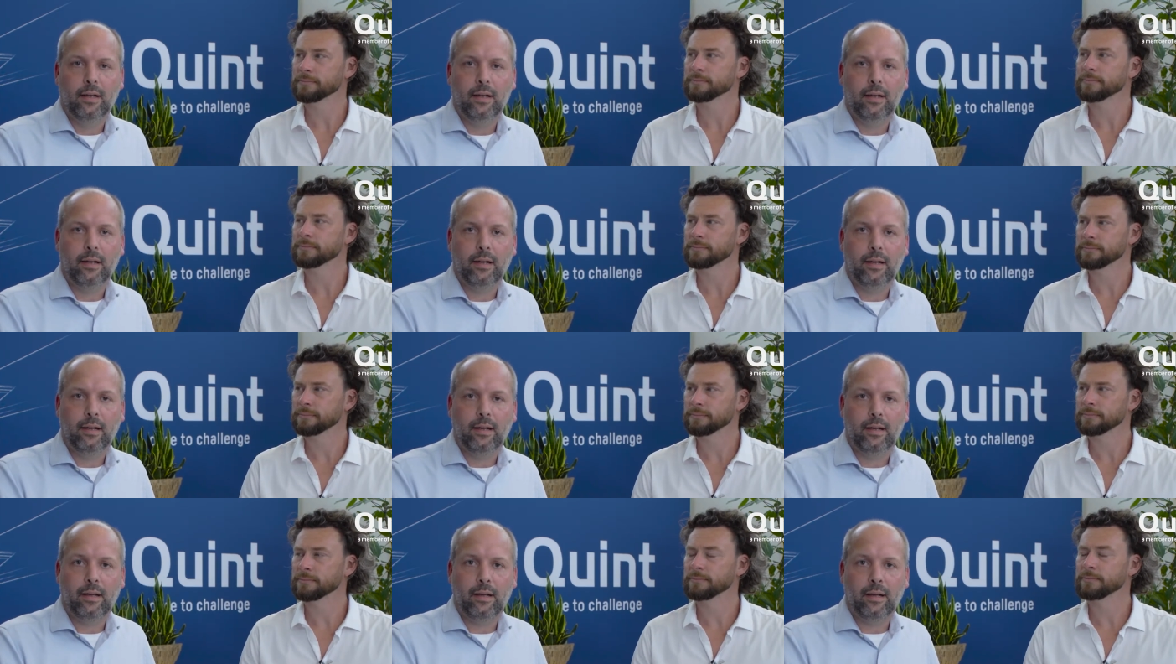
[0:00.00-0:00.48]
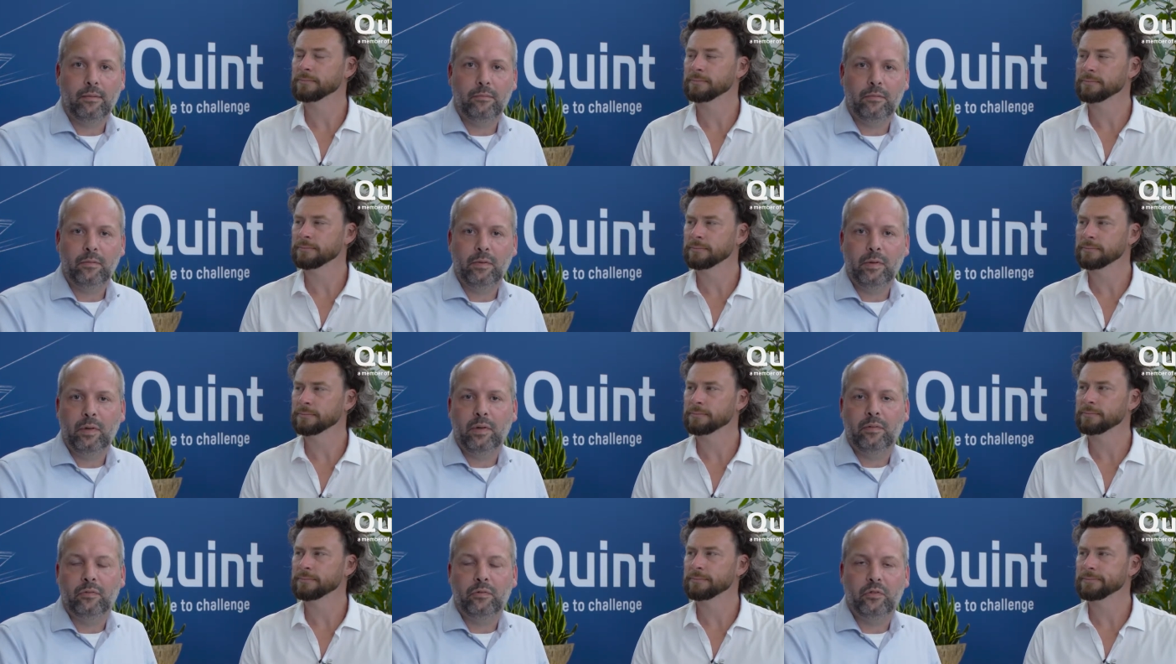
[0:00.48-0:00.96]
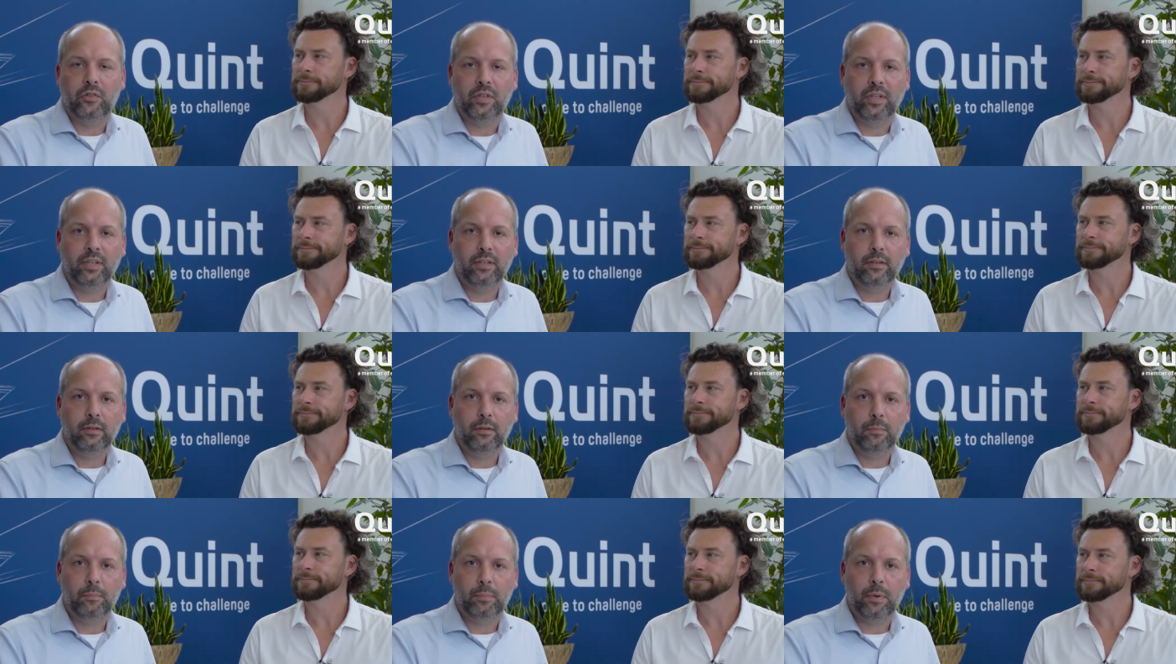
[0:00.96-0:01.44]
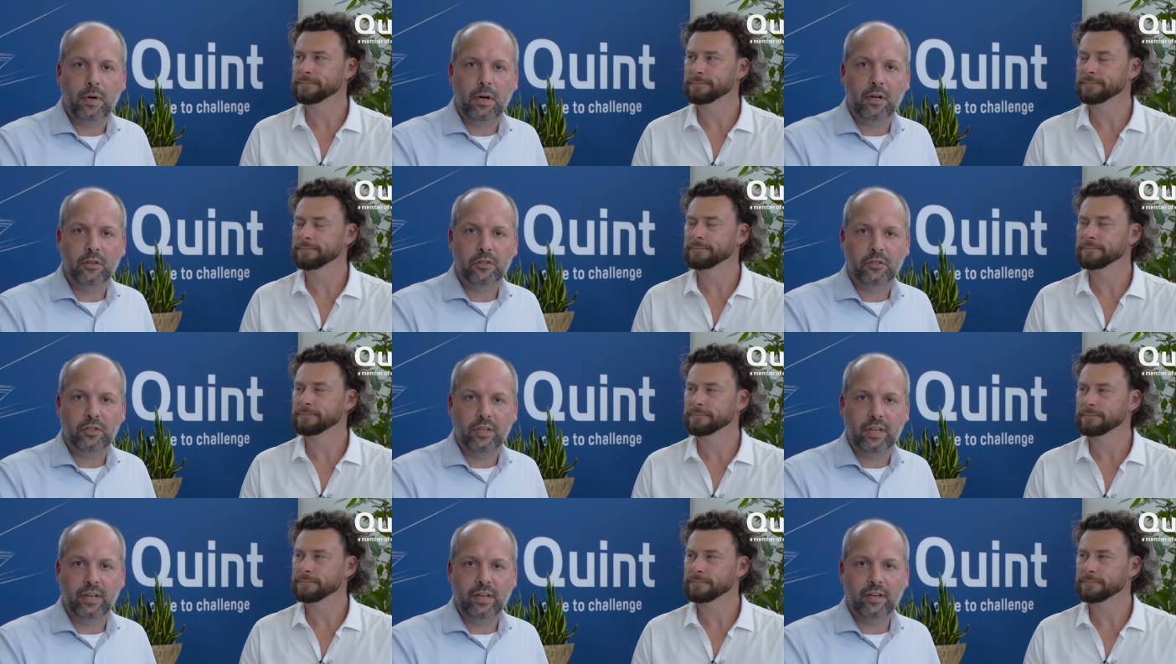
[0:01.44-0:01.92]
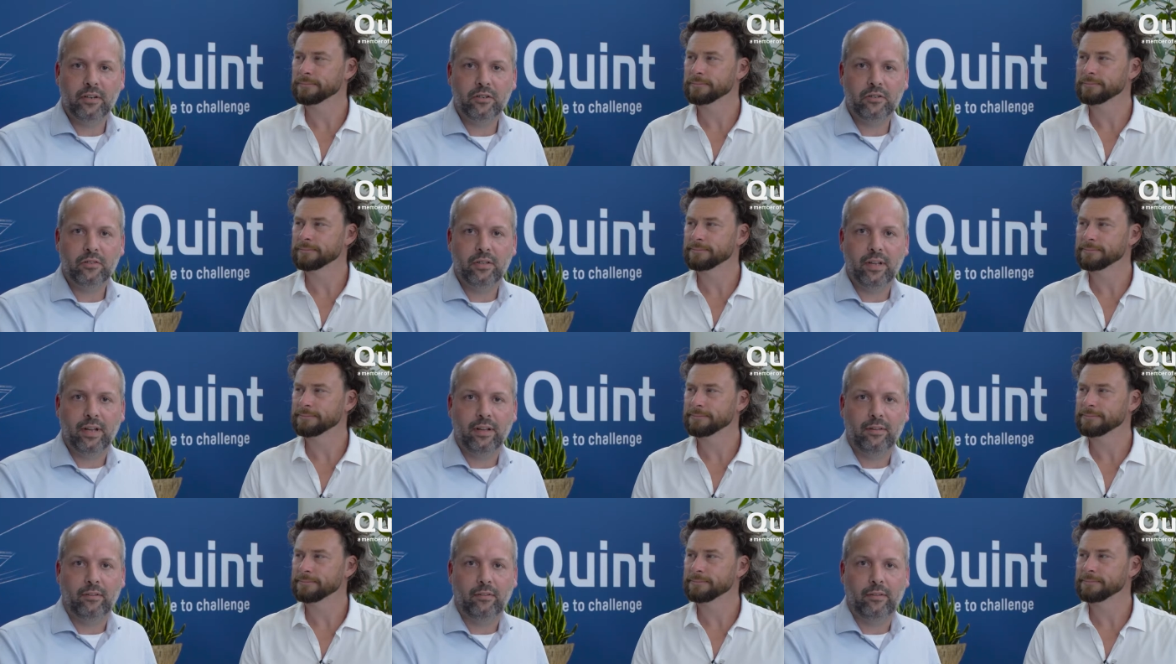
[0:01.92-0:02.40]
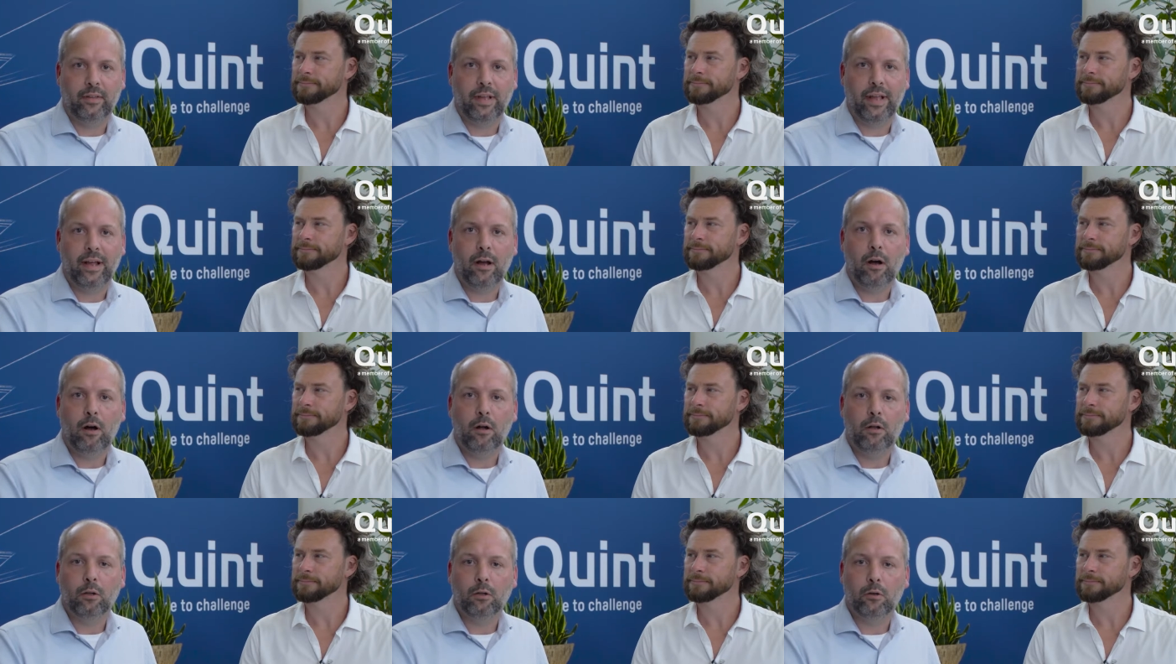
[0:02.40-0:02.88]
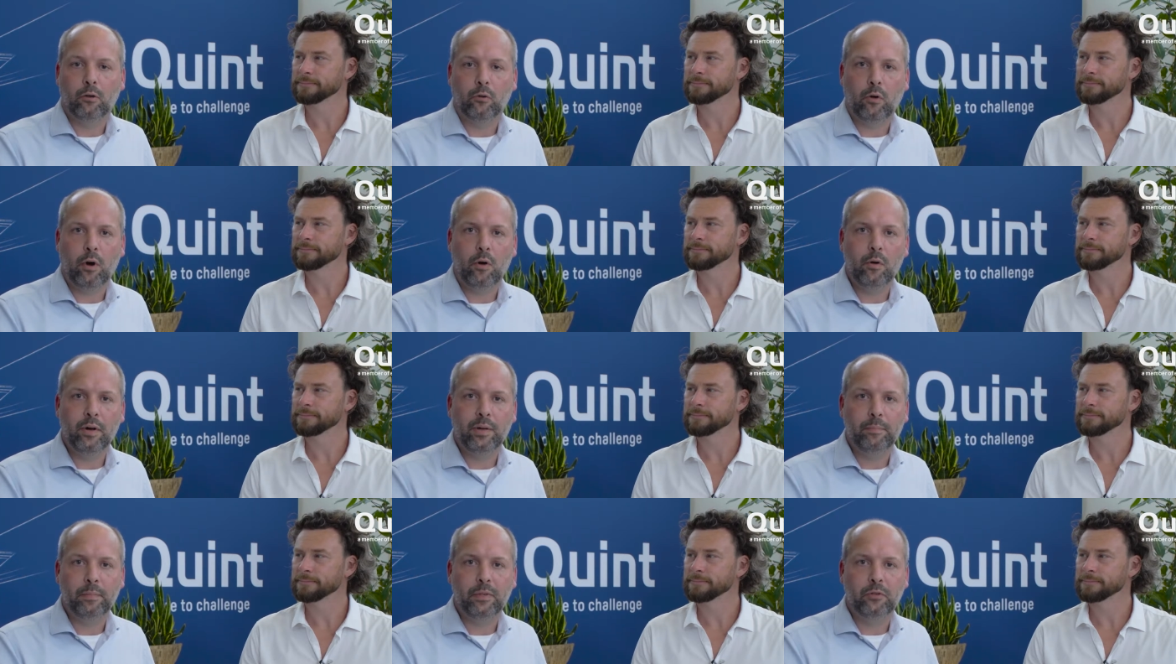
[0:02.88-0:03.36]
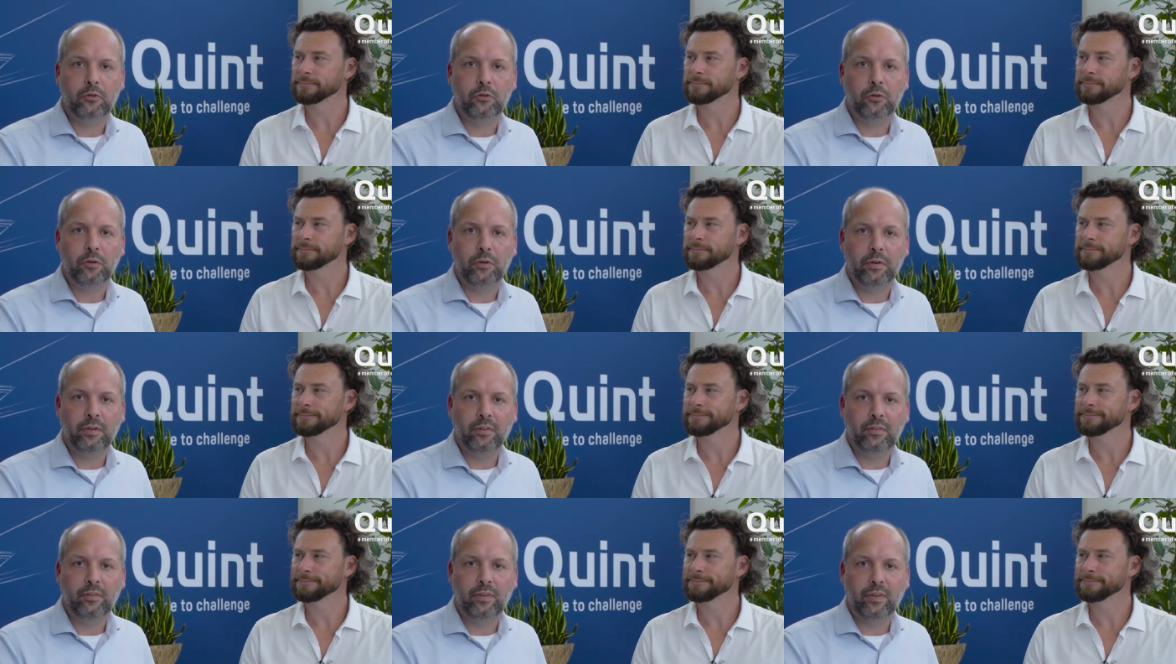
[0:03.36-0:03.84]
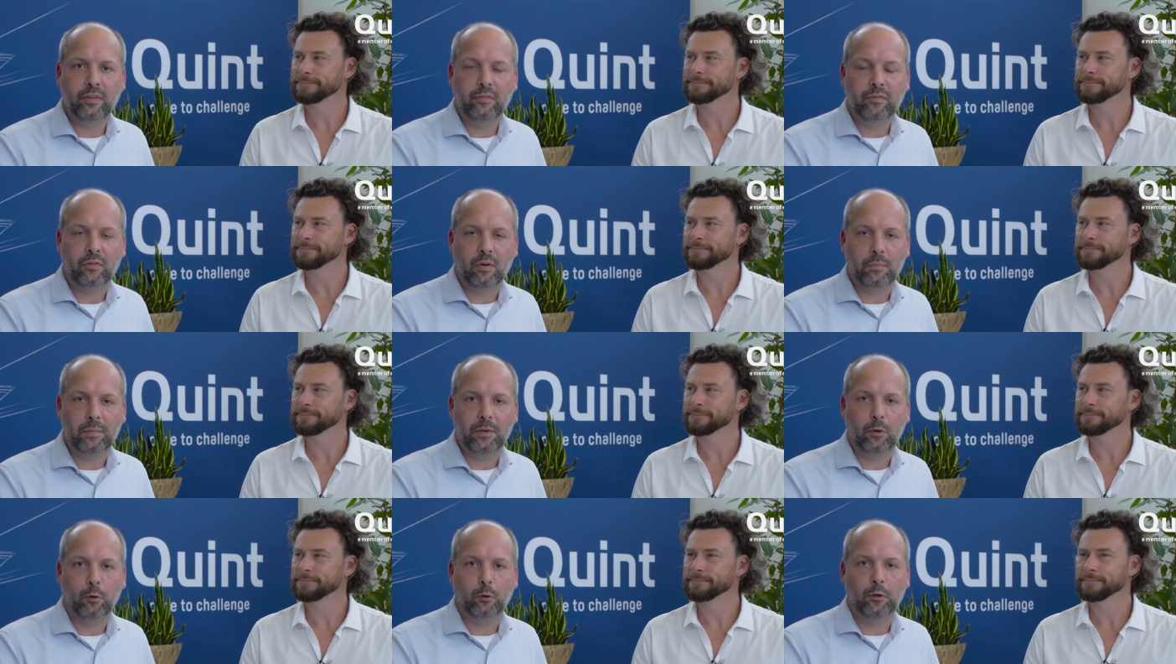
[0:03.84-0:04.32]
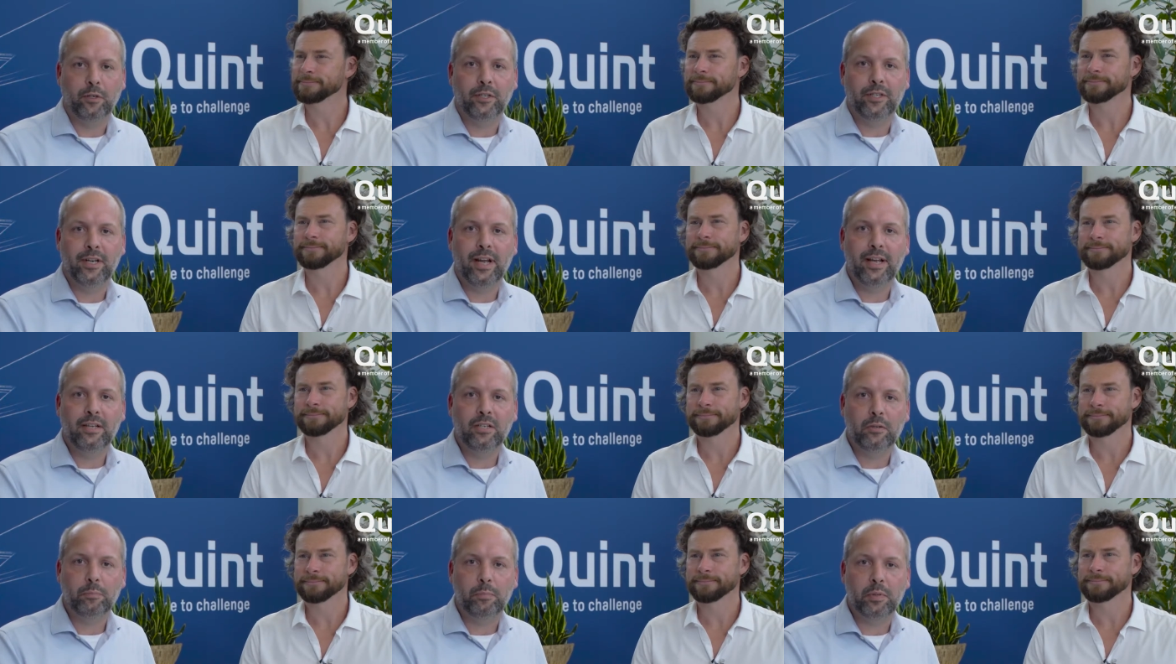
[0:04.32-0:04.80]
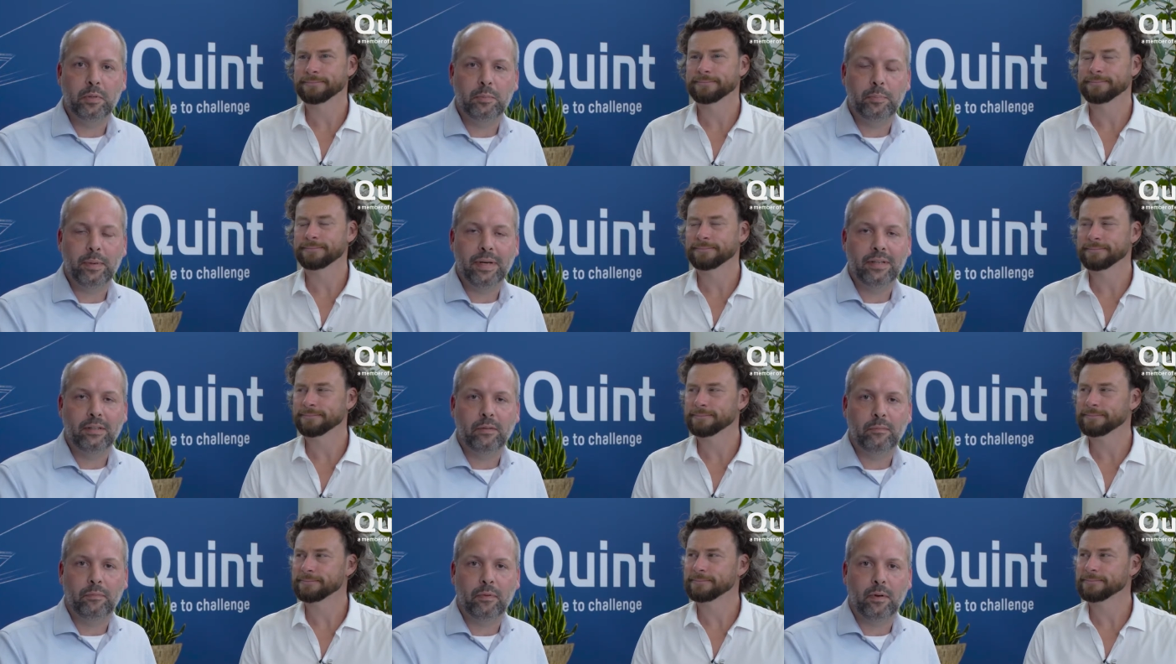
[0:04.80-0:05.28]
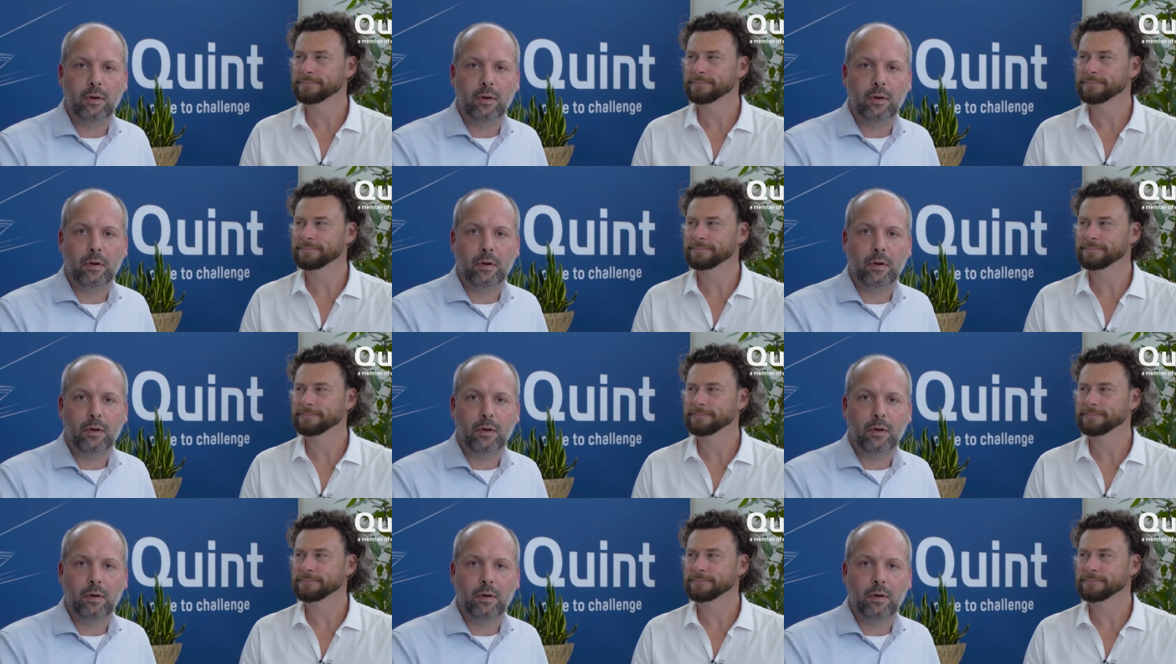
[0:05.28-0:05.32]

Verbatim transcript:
Speaker 1: Uh, and we have seen in the past years that they all grow in maturity from an organization perspective,